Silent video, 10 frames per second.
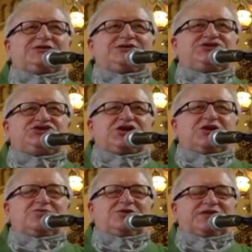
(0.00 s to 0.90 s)
share
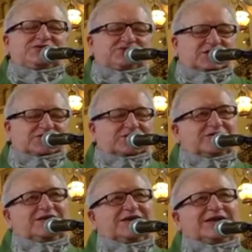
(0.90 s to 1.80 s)
with each other.
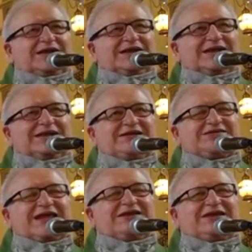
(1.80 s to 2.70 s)
It is
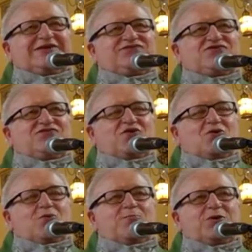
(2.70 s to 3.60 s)
that gift of
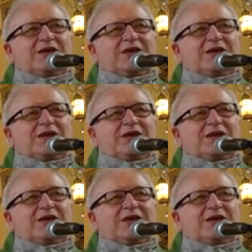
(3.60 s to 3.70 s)
hope